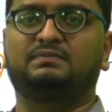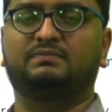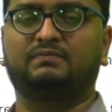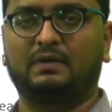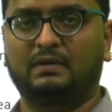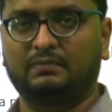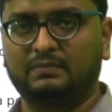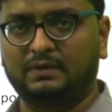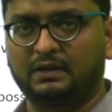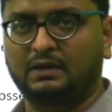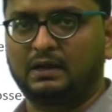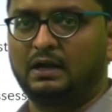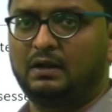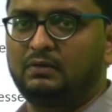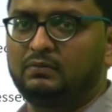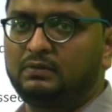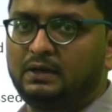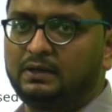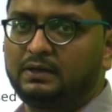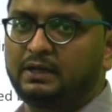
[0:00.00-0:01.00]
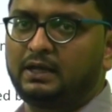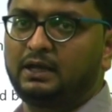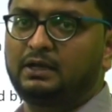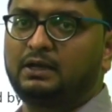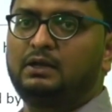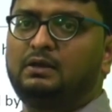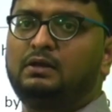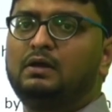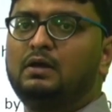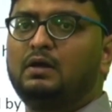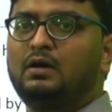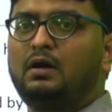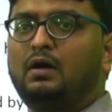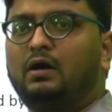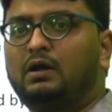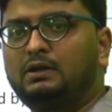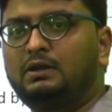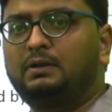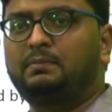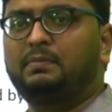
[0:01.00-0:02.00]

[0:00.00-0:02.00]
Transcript: from the ground and taking all the